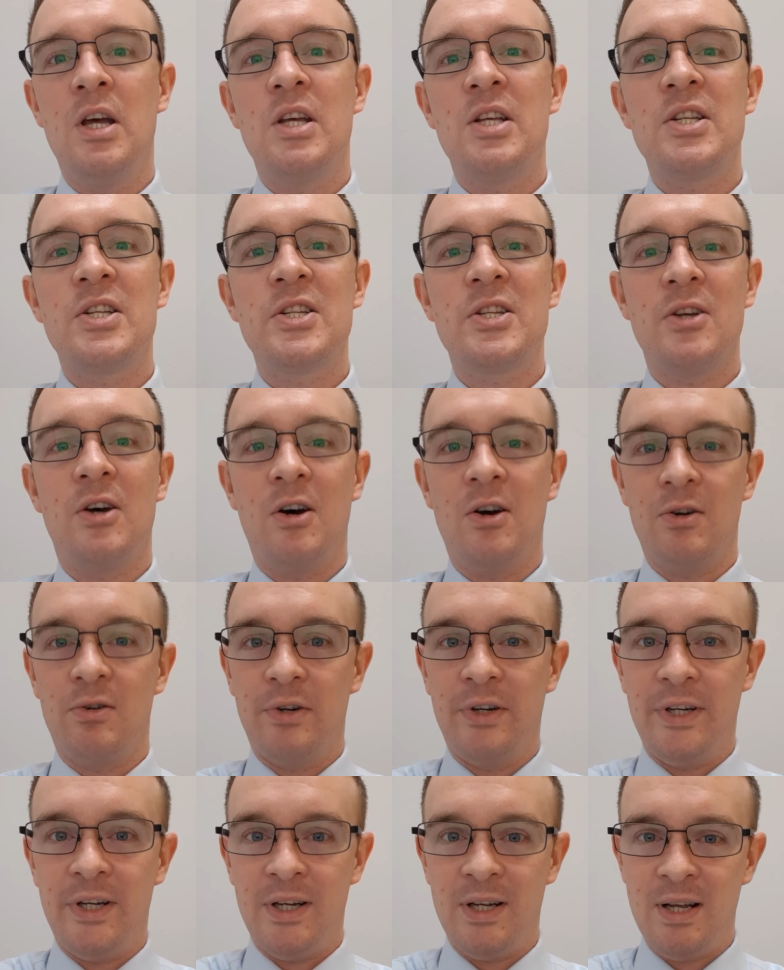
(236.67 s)

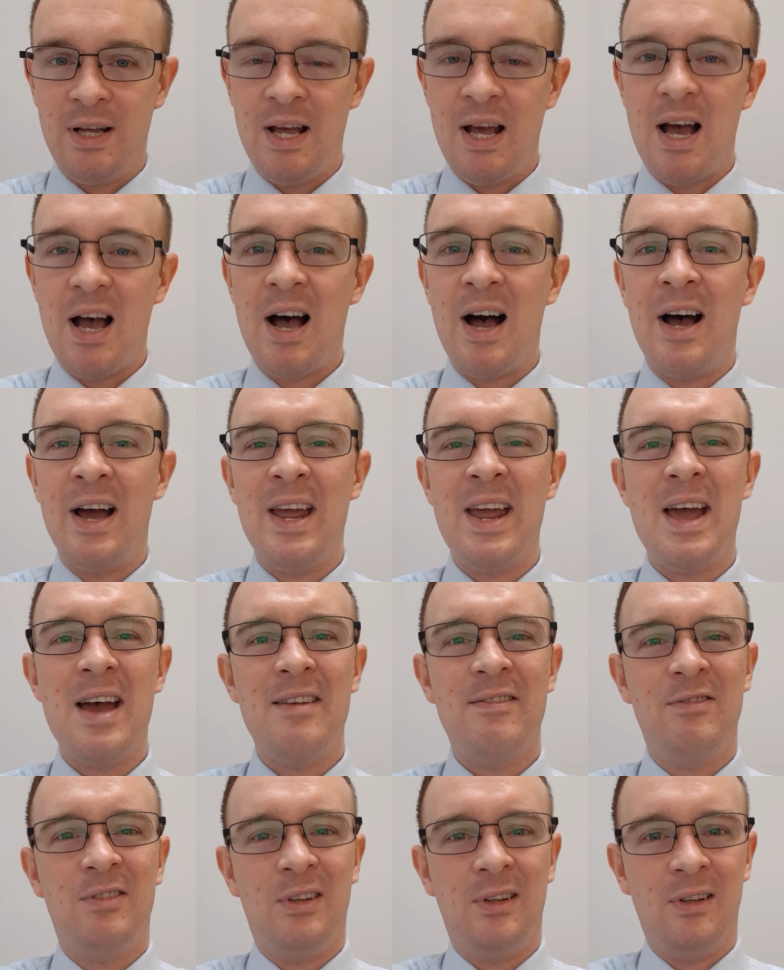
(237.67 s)
"Sorry, I
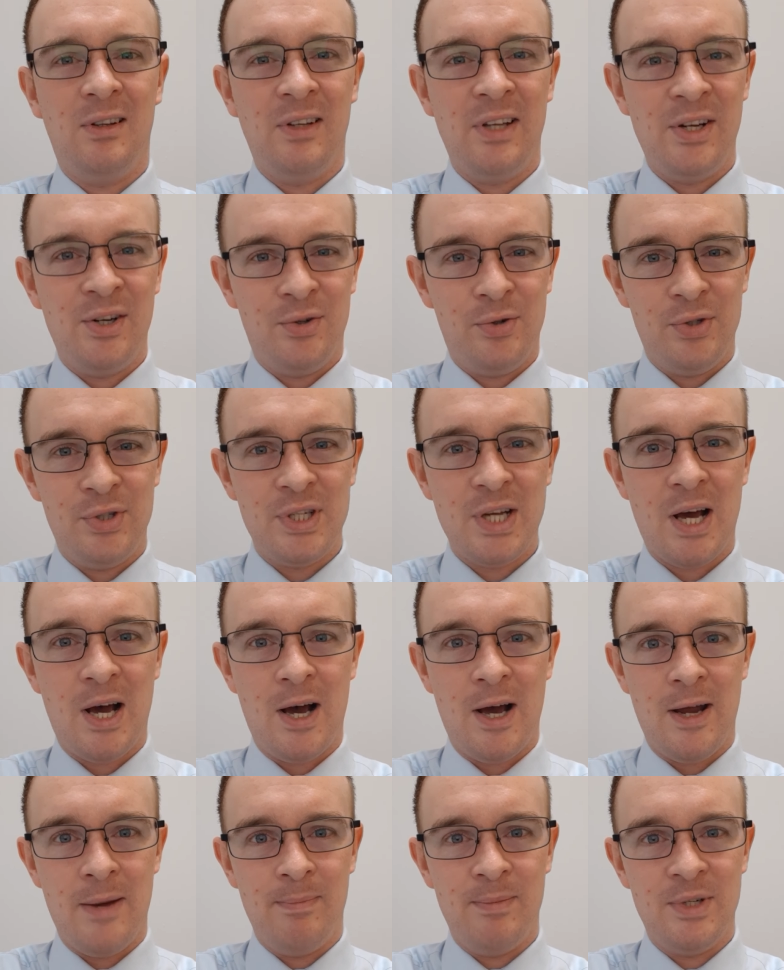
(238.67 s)
have little
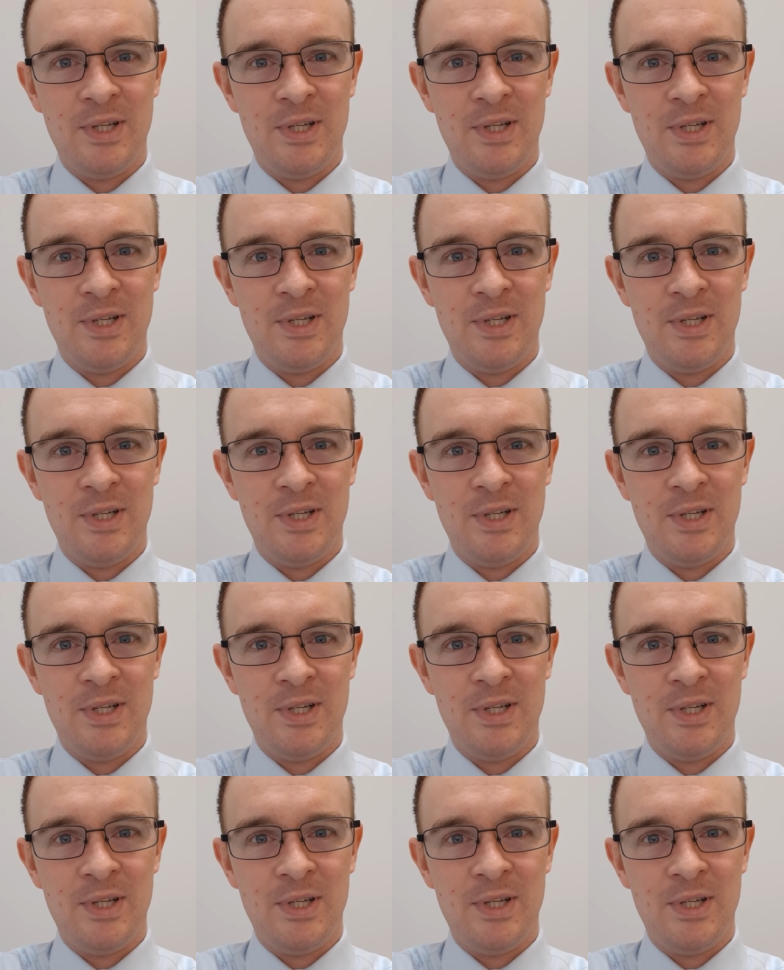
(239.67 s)
time